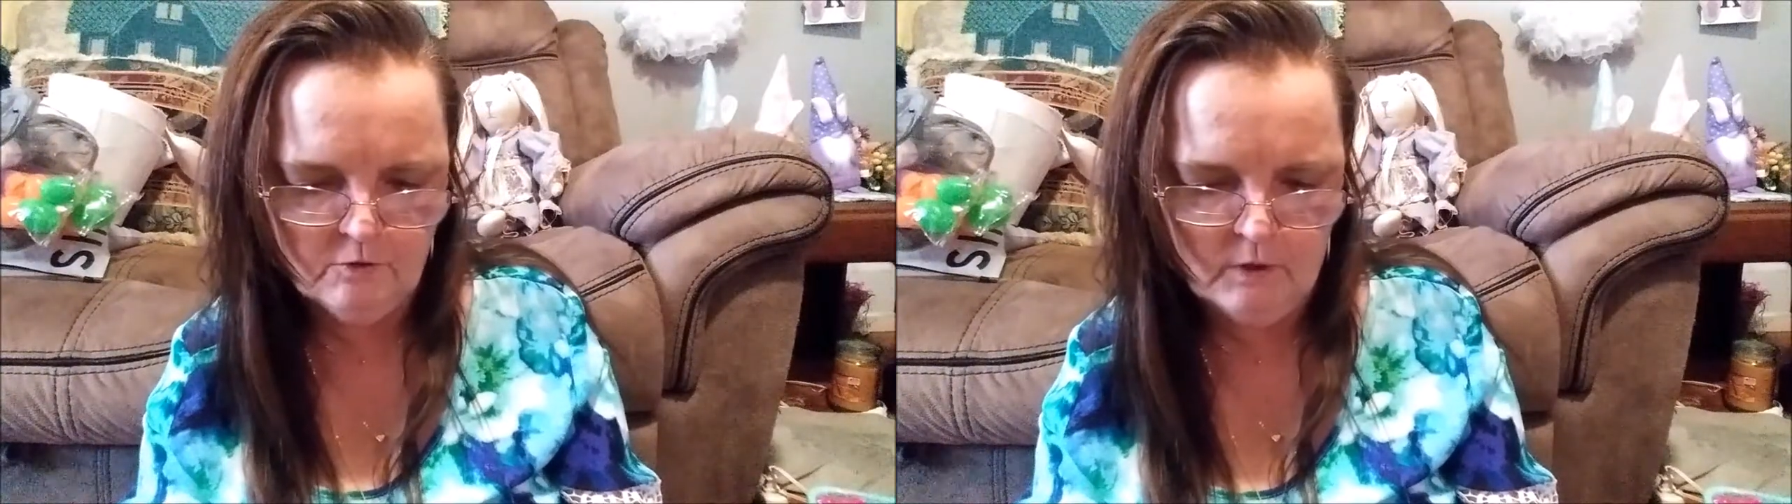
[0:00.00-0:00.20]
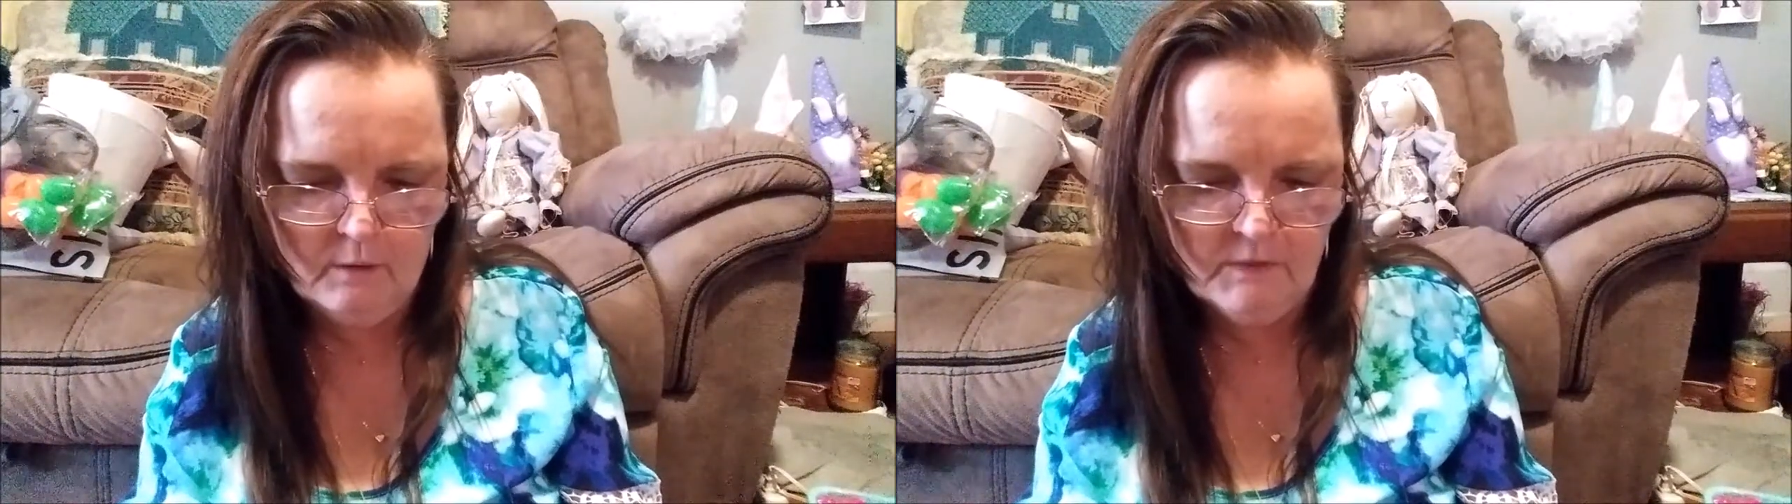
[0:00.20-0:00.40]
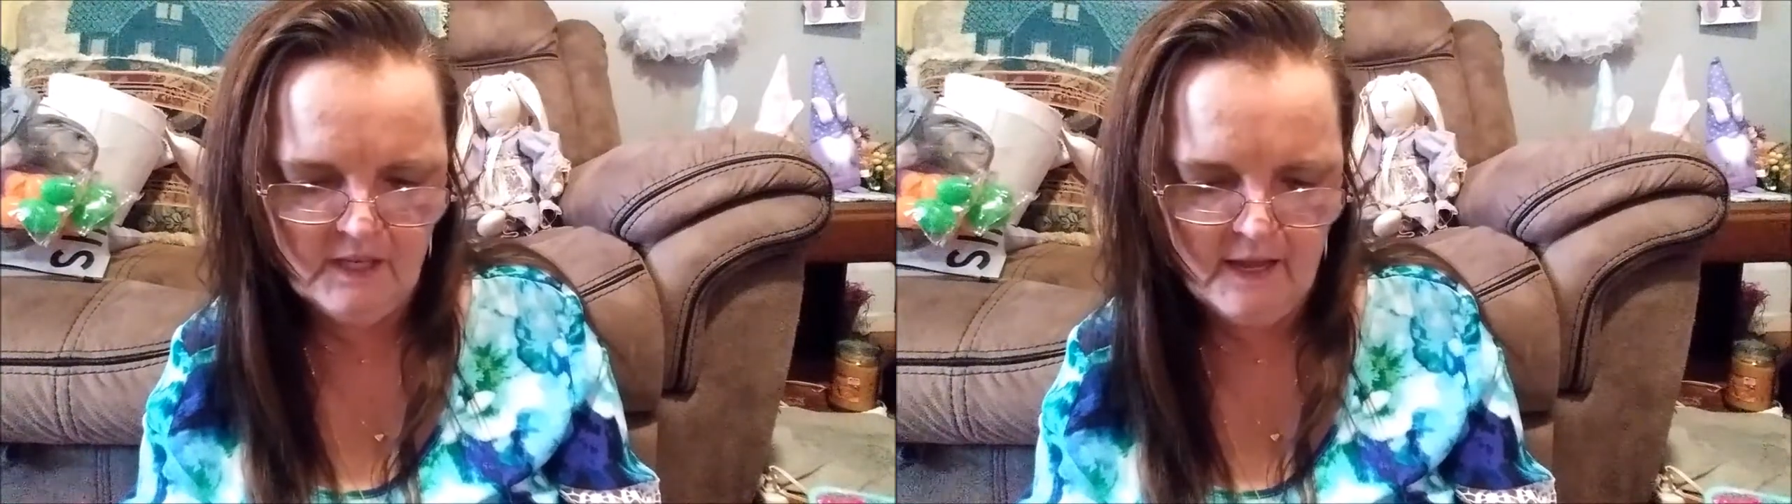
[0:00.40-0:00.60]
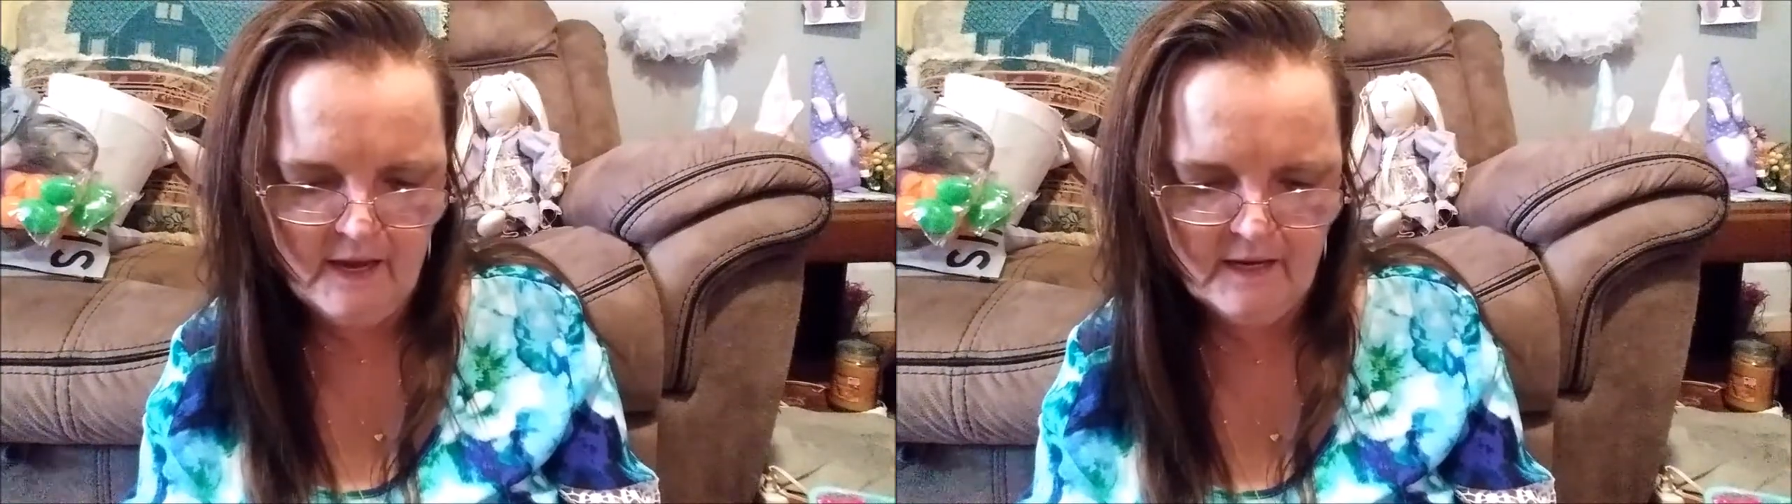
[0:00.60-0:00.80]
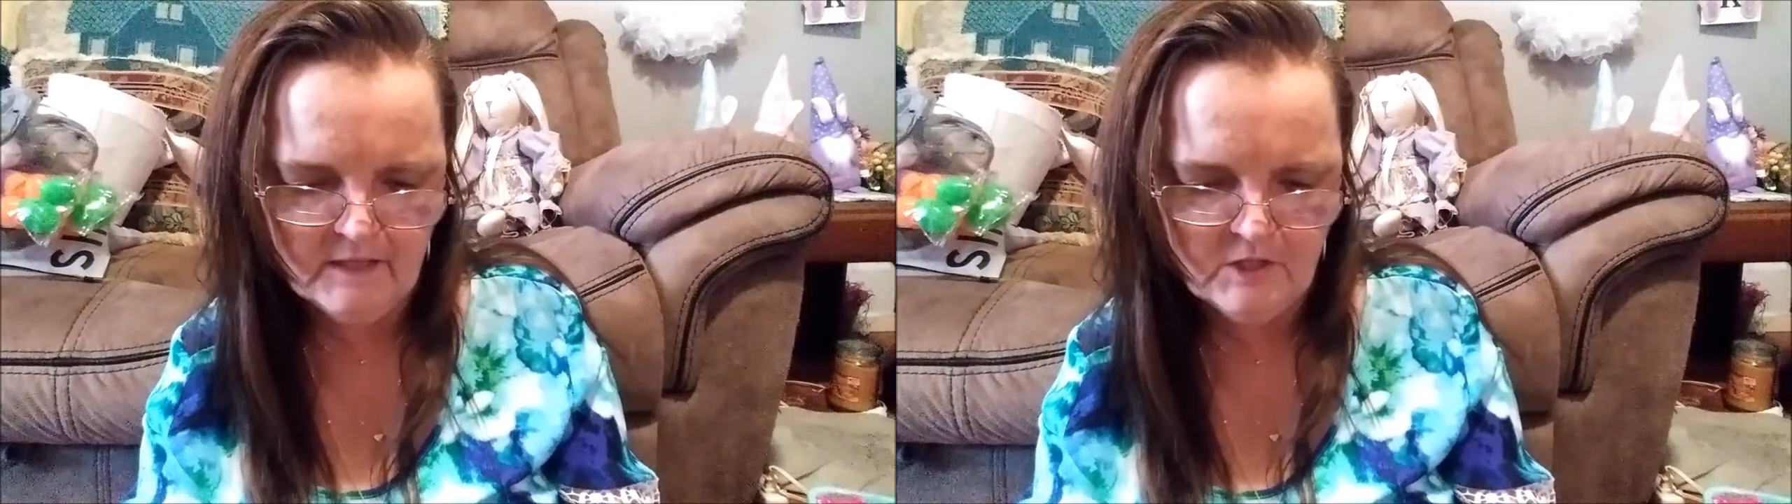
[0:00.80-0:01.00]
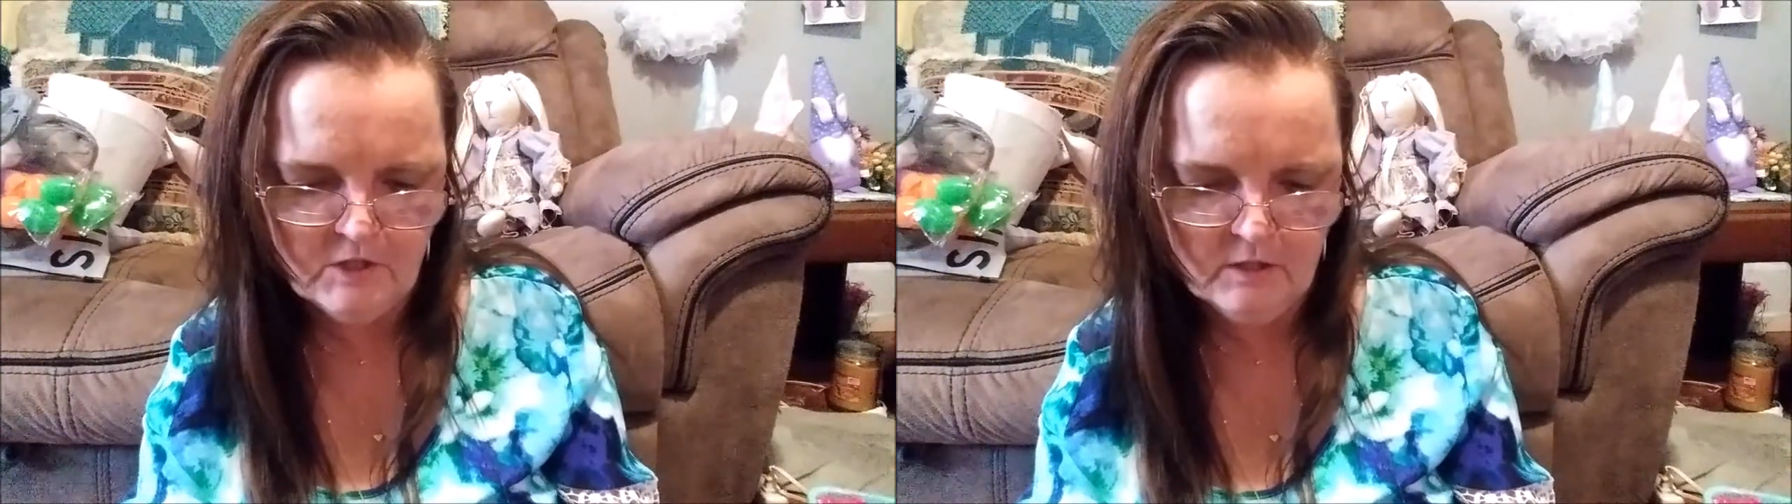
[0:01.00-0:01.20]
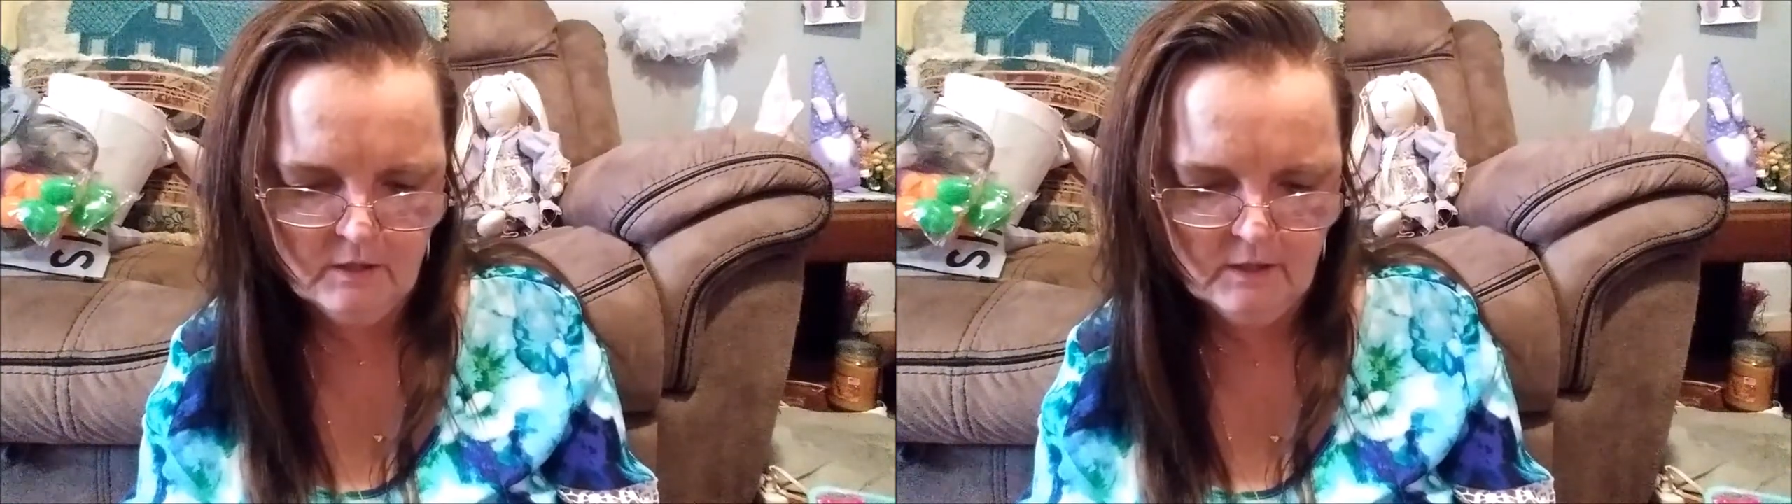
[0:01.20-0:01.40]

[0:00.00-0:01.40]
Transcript: Drama Lash,